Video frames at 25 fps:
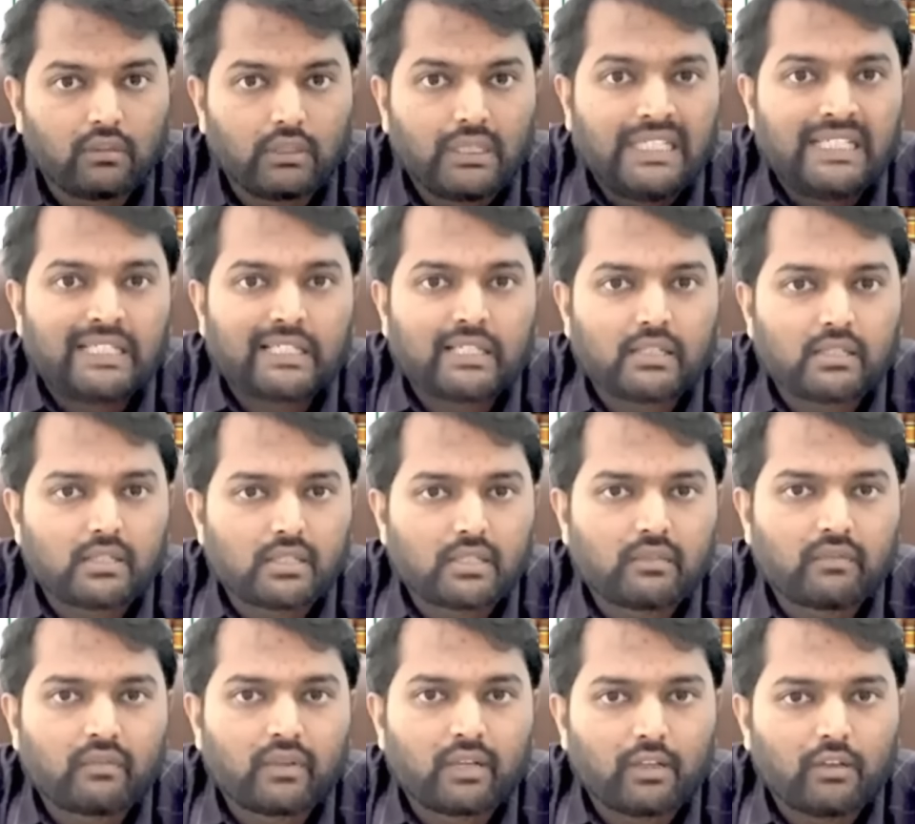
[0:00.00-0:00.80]

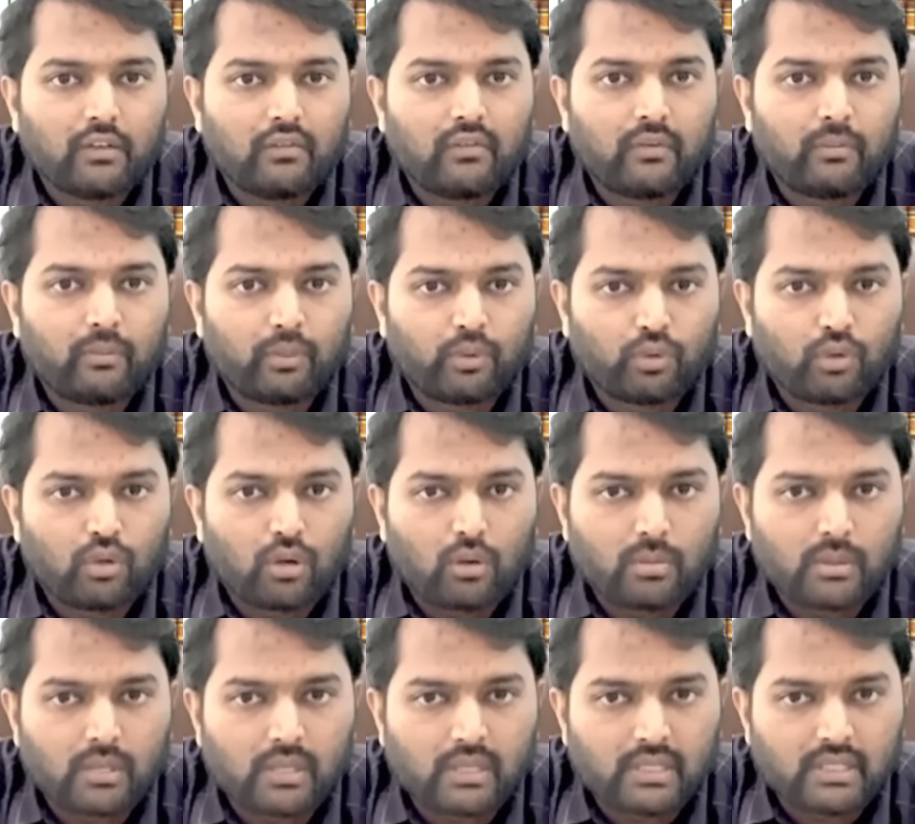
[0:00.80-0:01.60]
Intrinsic value of a put
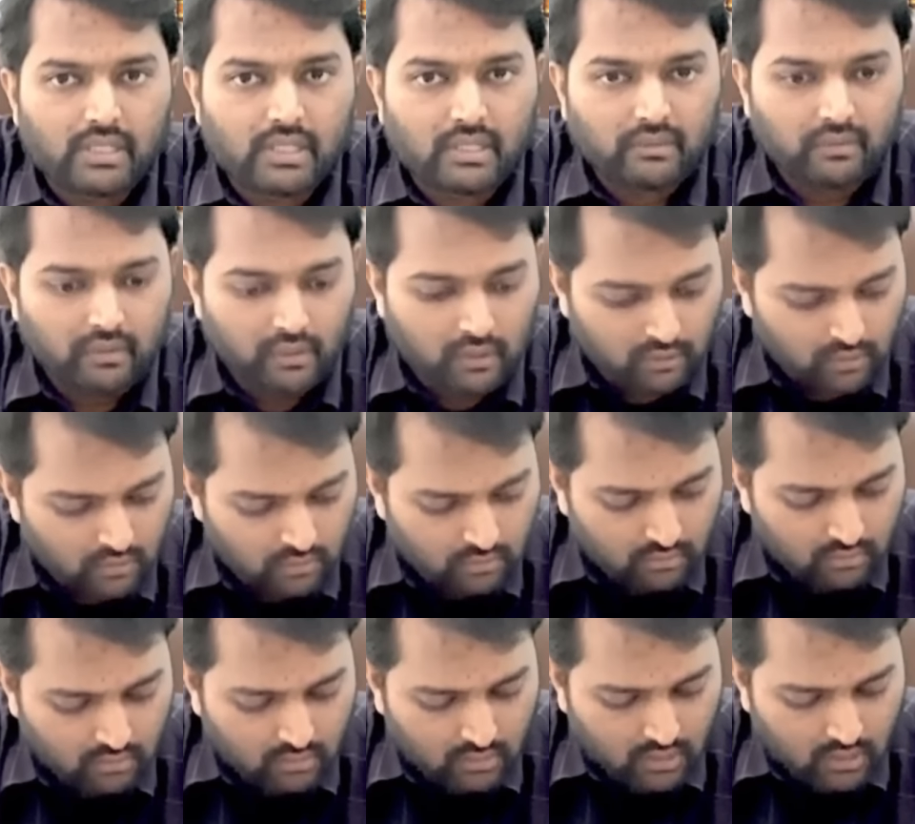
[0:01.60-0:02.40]
option is equal
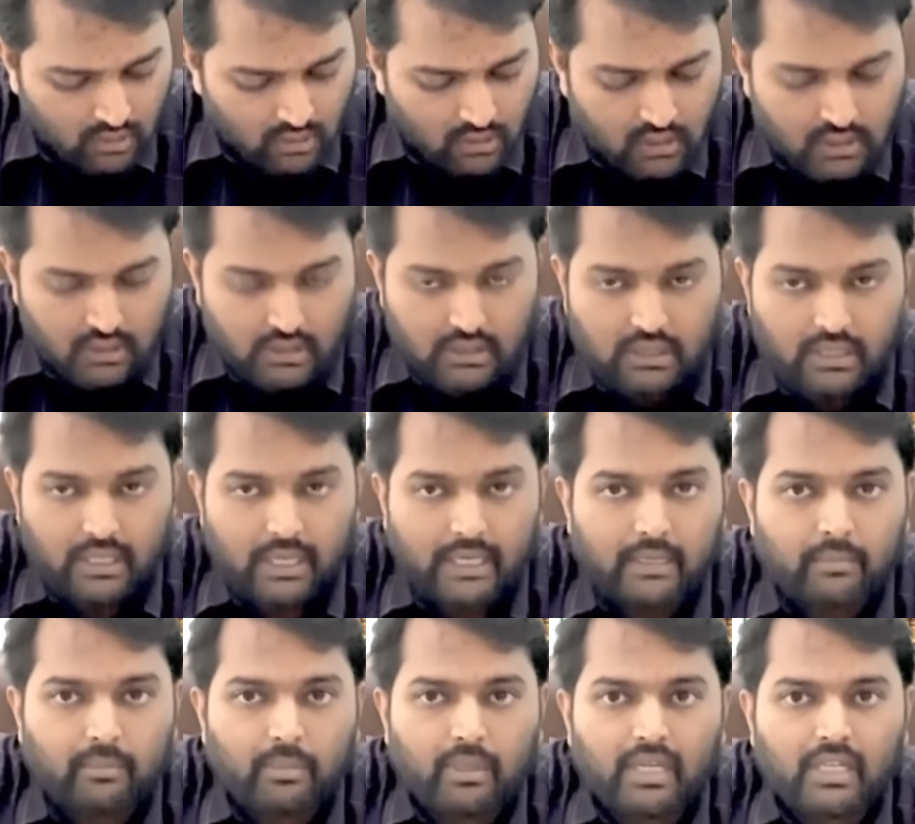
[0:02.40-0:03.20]
to
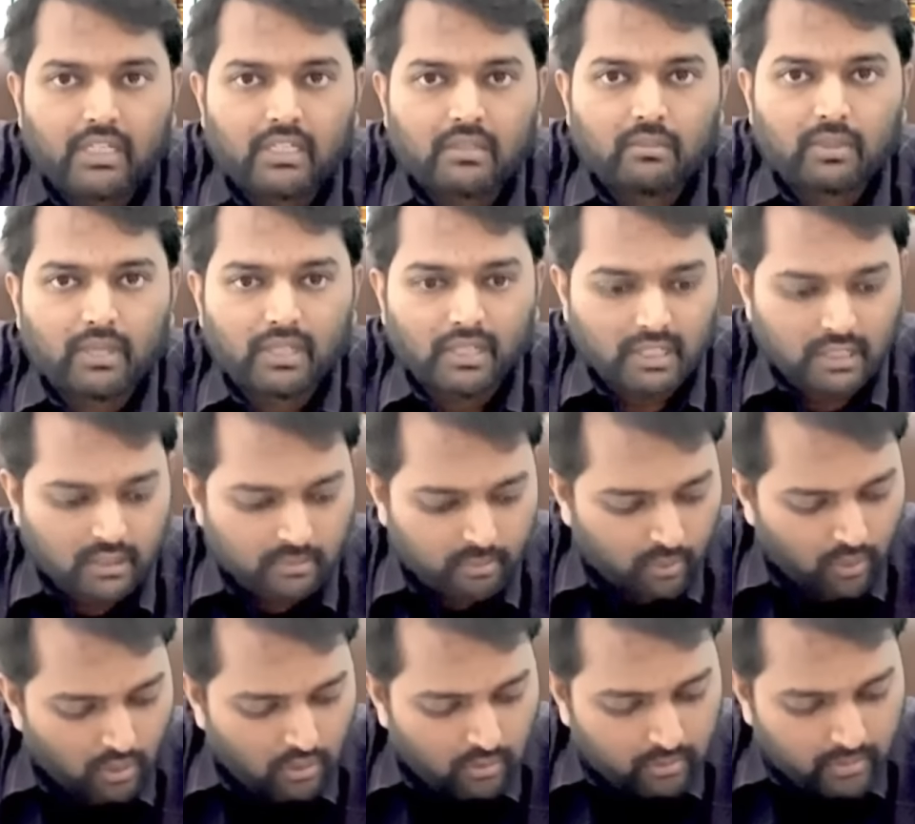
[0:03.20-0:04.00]
strike price minus
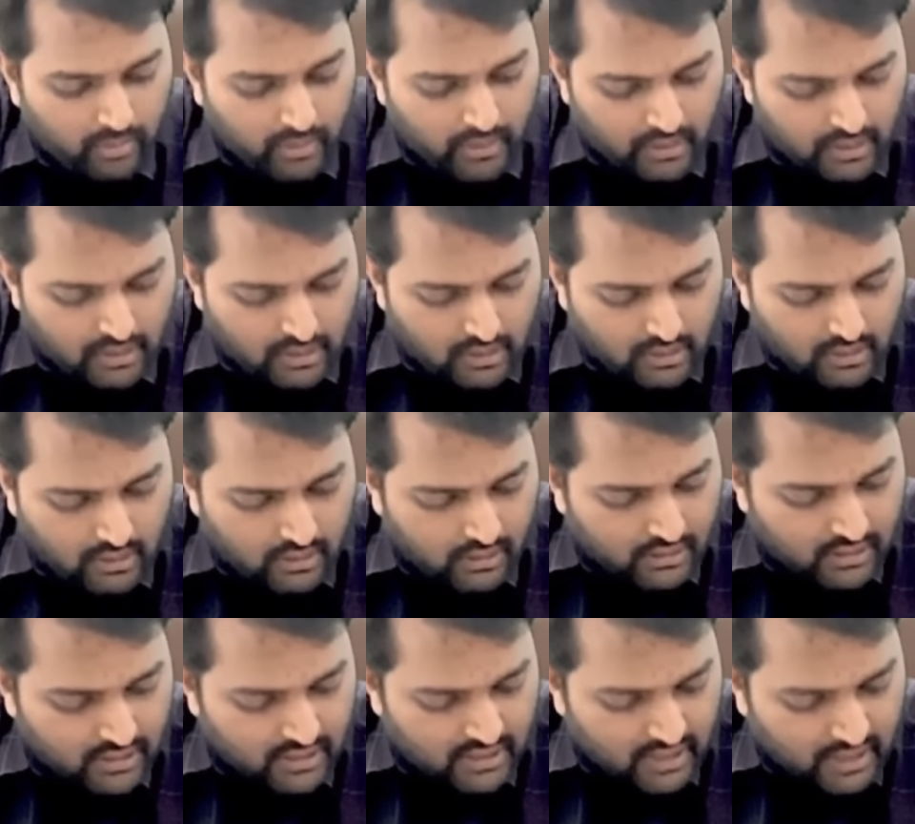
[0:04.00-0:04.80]
spot price. Here
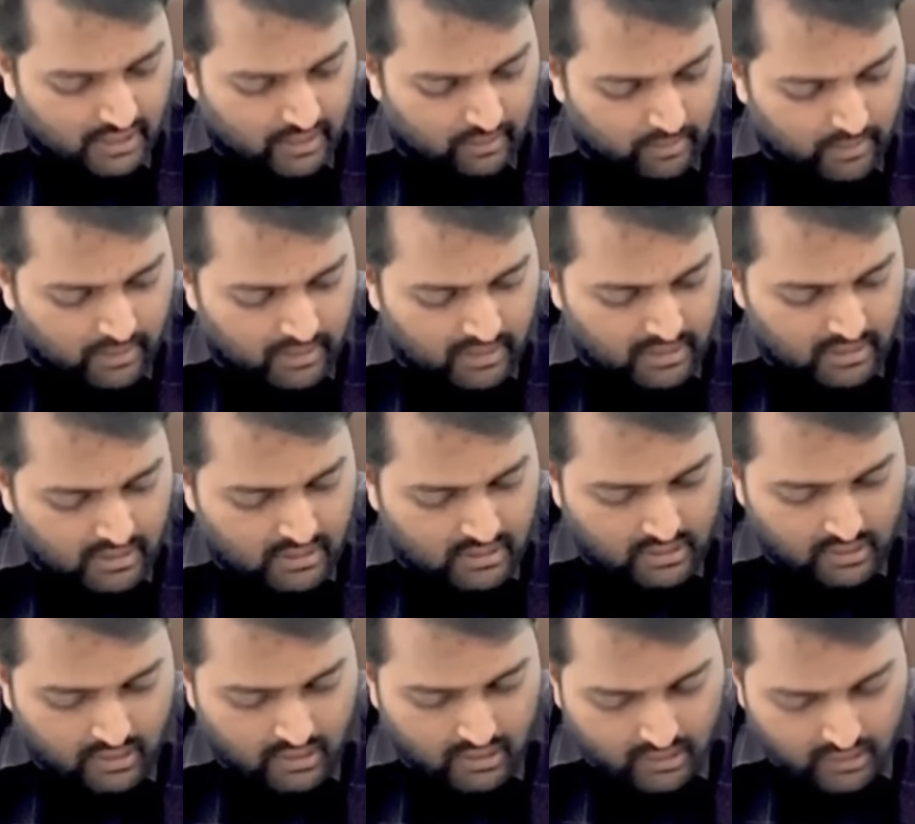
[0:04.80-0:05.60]
the strike price is
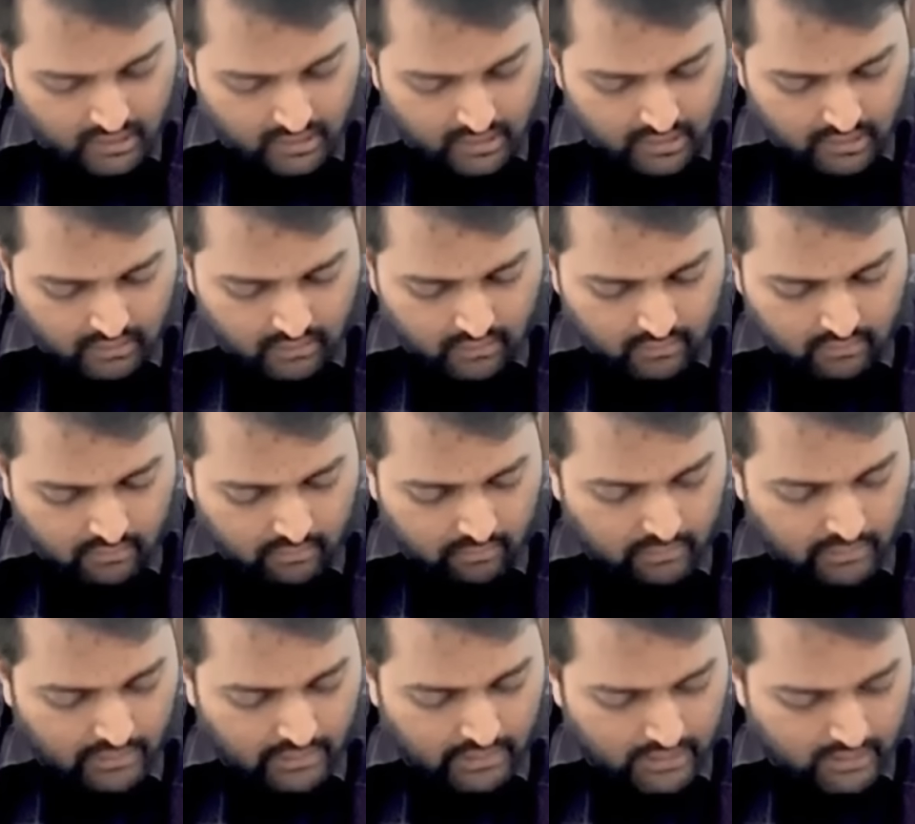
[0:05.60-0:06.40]
380
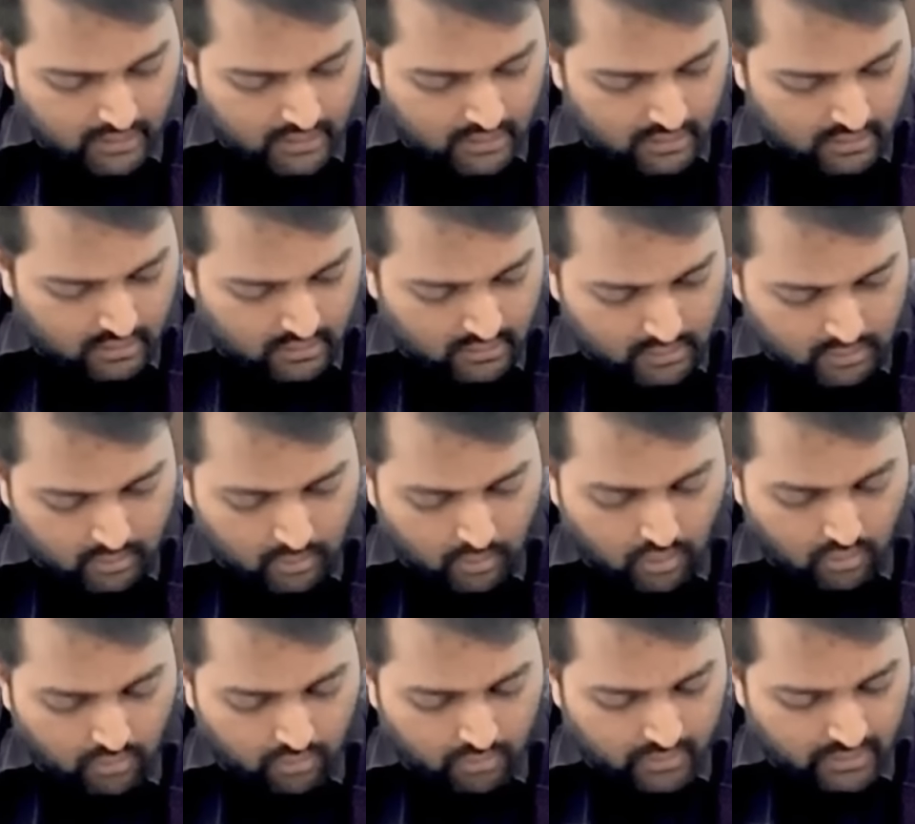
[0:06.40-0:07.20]
minus
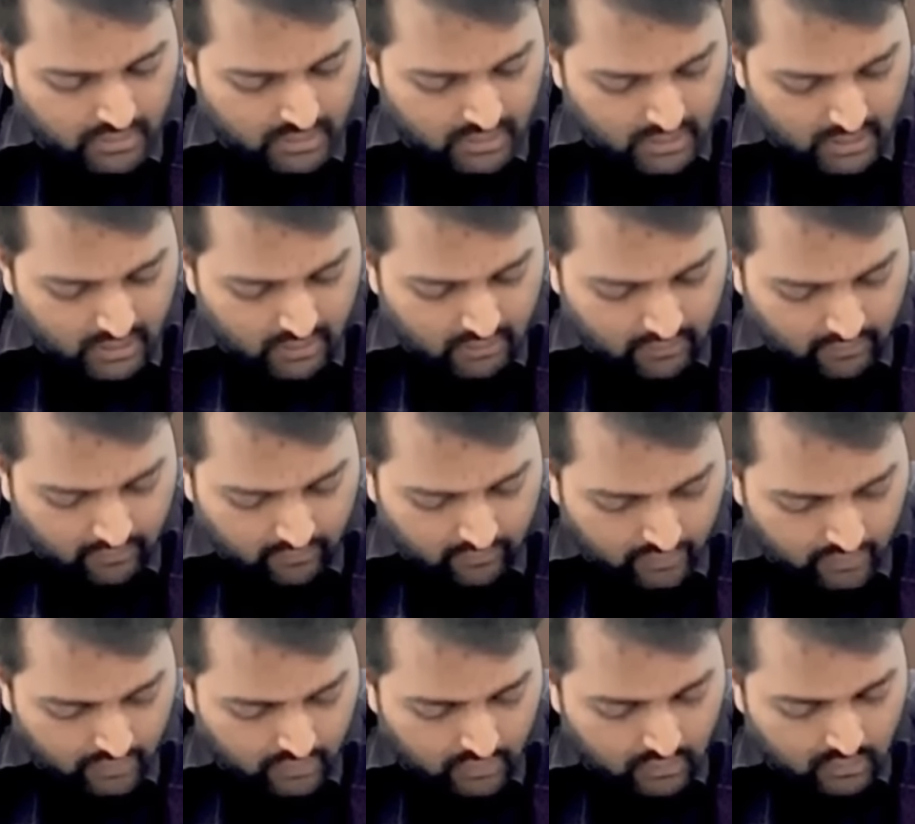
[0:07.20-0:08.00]
spot price
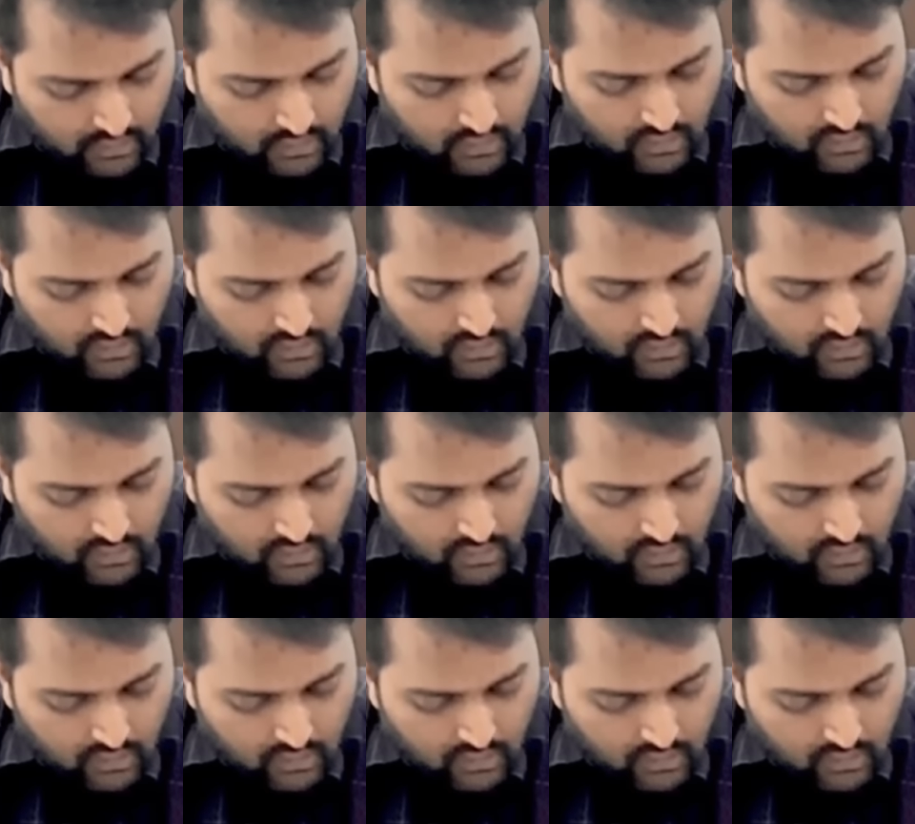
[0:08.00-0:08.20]
350.